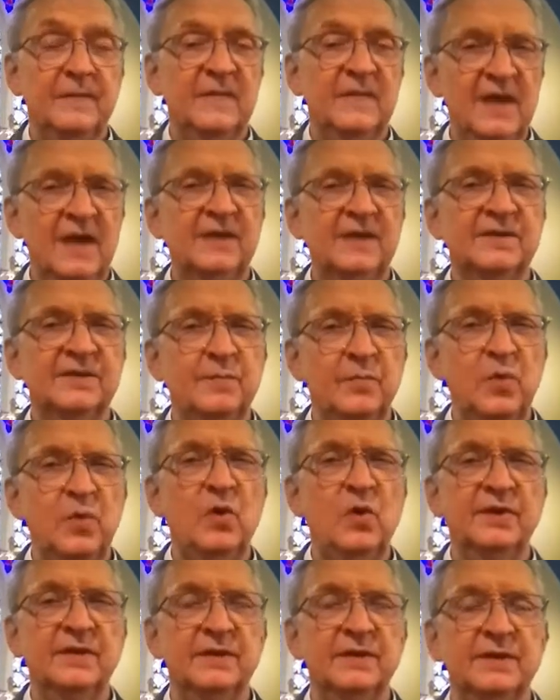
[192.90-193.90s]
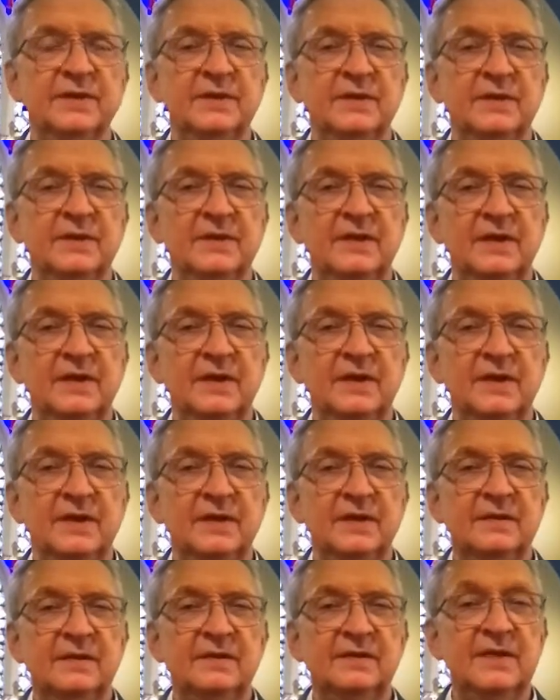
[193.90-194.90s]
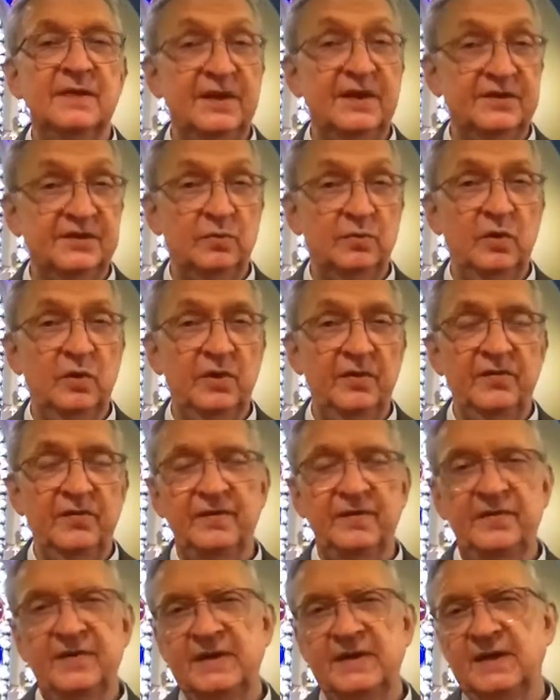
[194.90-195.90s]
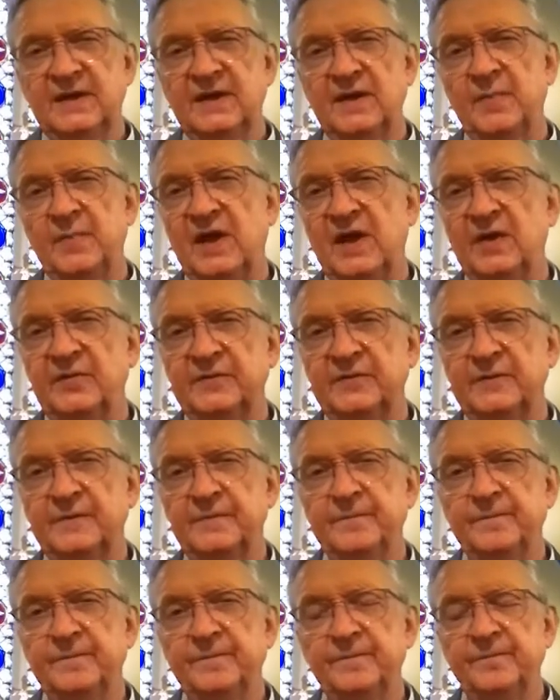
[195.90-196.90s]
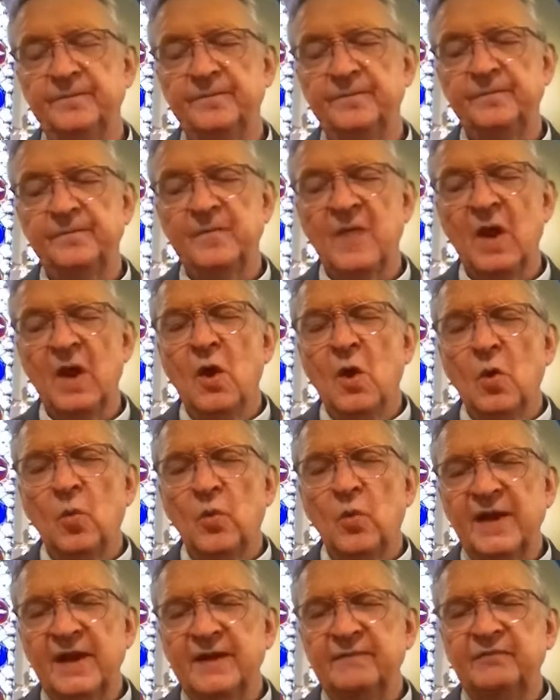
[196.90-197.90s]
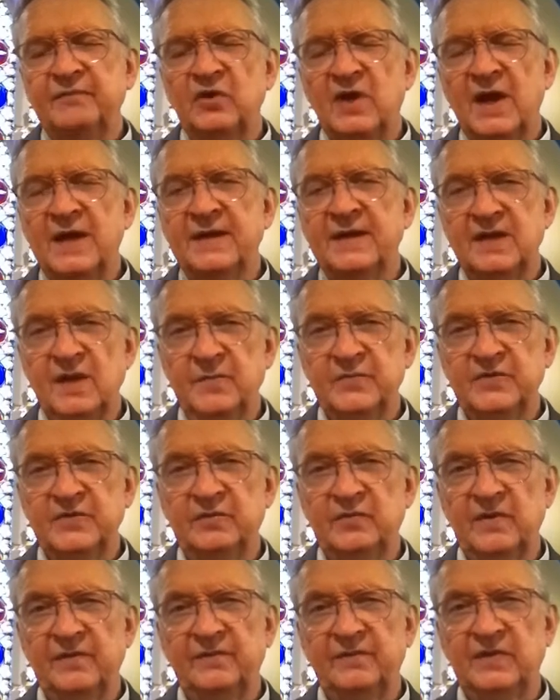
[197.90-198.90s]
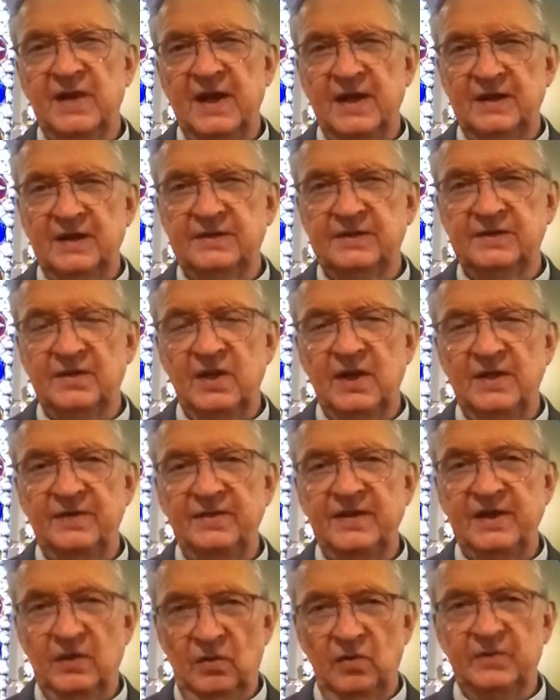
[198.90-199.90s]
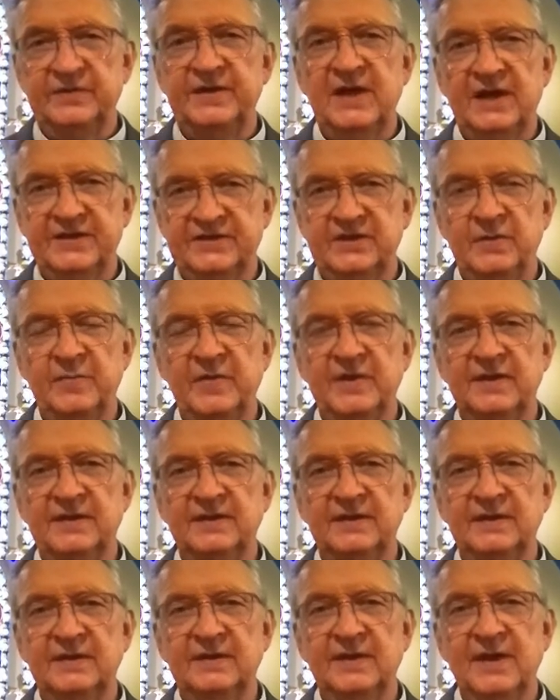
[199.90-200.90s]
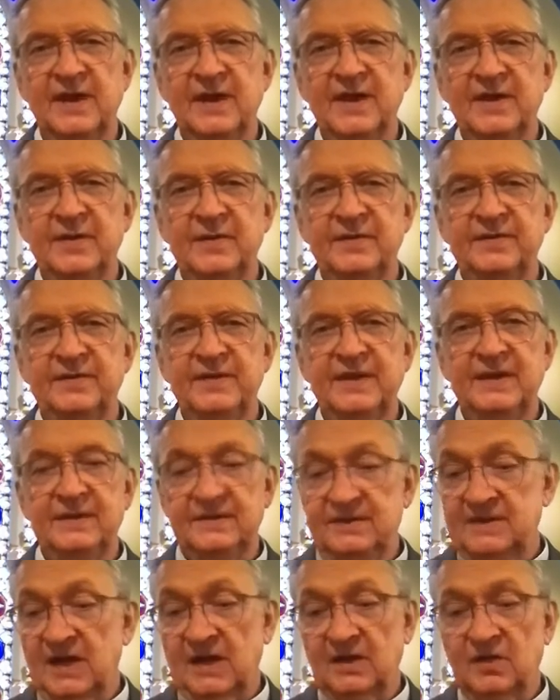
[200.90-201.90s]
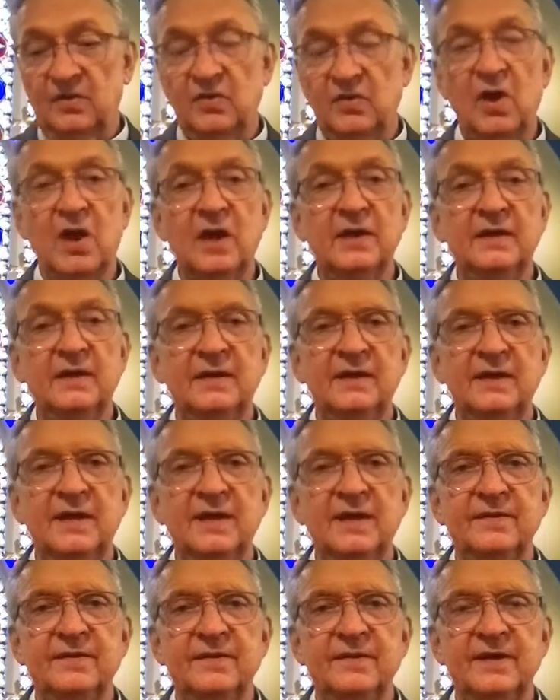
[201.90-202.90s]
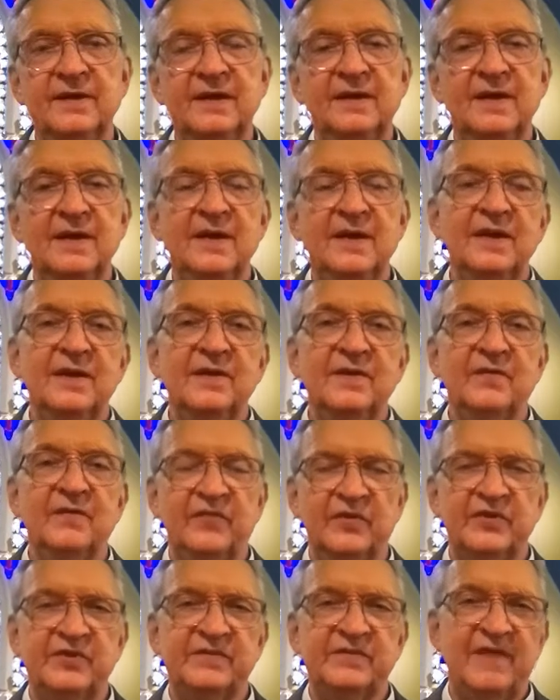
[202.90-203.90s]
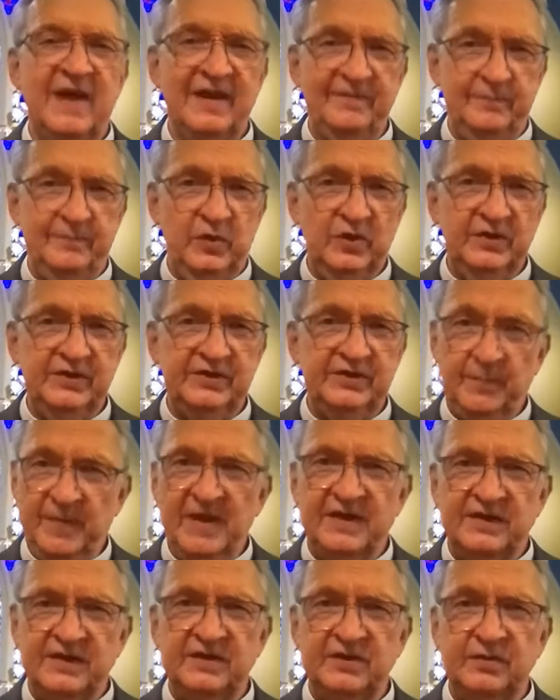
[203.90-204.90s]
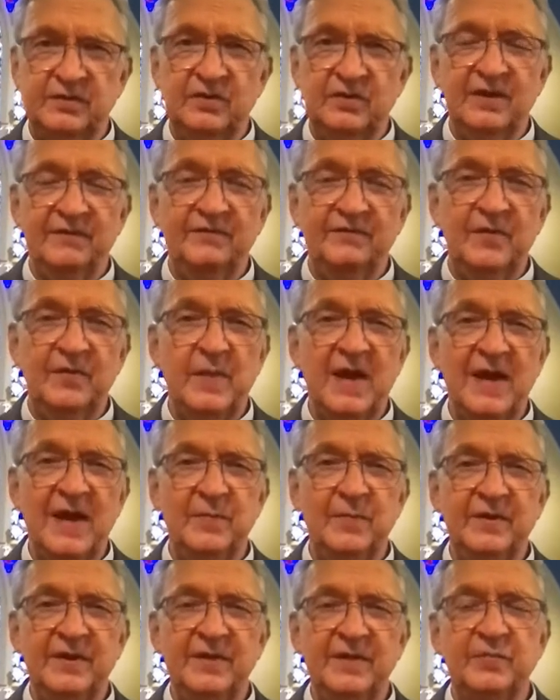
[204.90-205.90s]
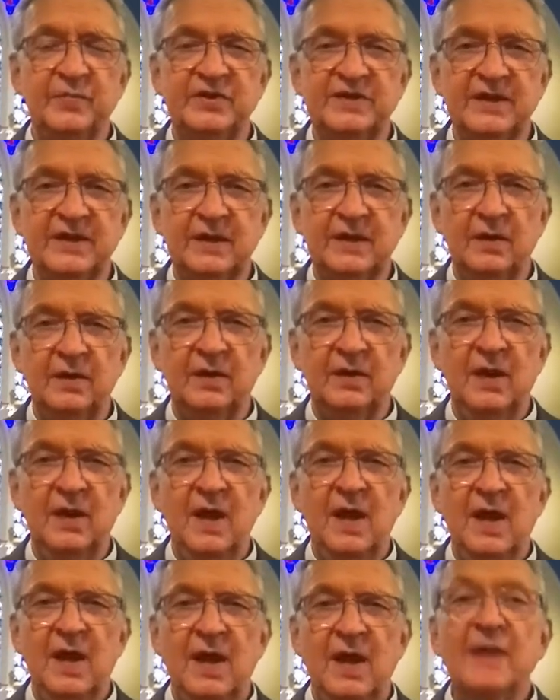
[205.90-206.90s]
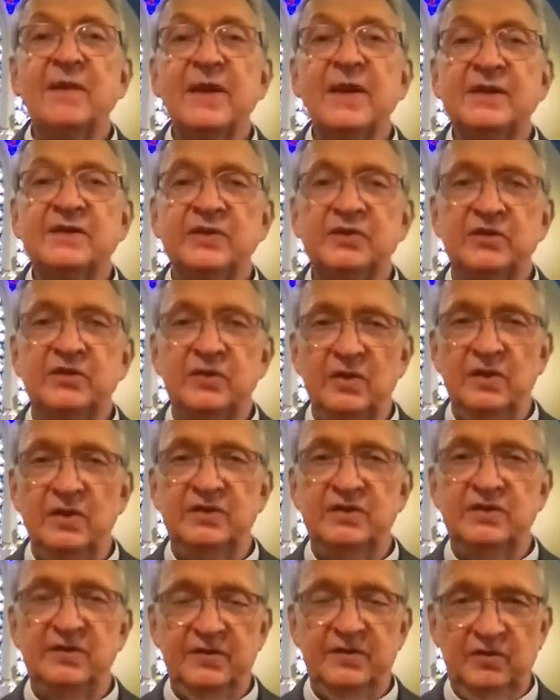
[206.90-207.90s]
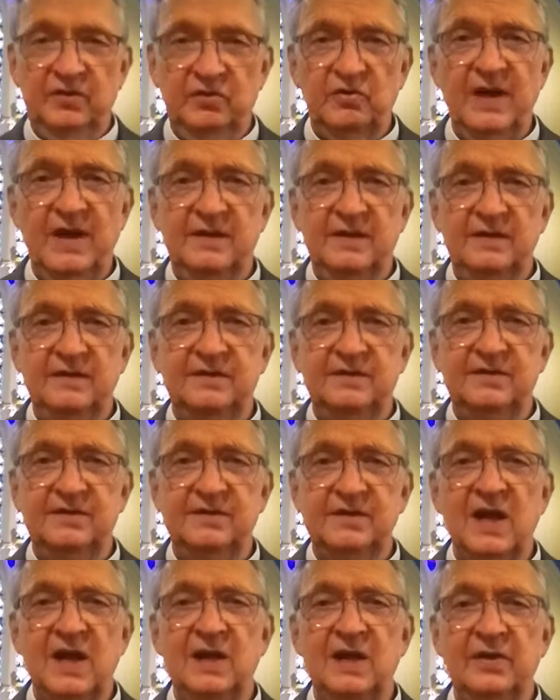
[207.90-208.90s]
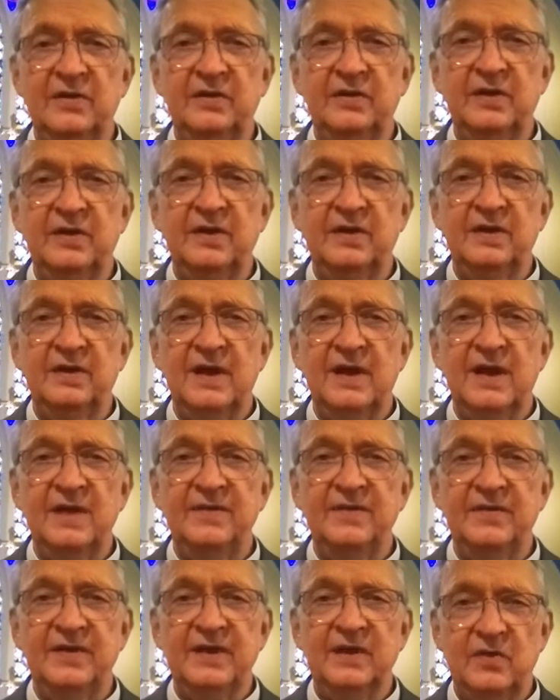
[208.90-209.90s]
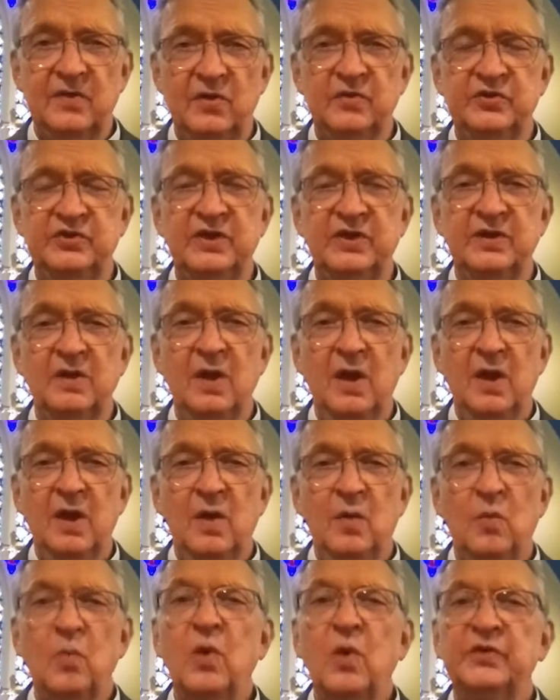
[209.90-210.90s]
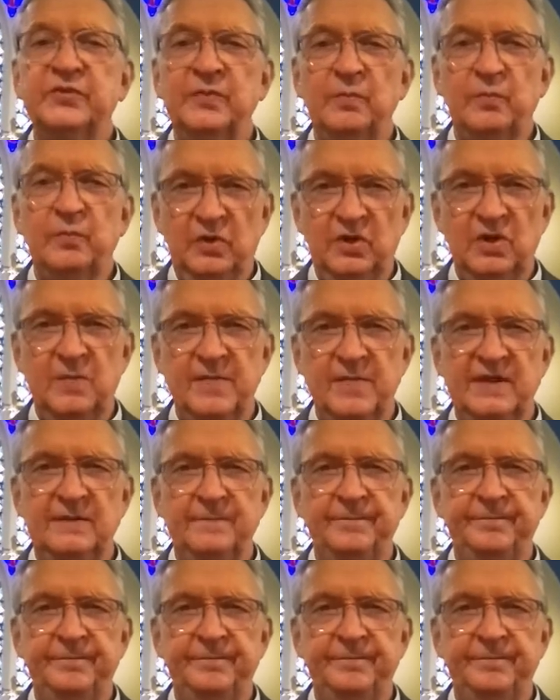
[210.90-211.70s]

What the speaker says: That's important. That's worth thinking about. Whenever I come to reflect on the Old Testament, the Decalogue in the first 5 books, the Pentateuch of the Bible in particular, I like to turn to the great scholar and theologian Walter Brueggemann.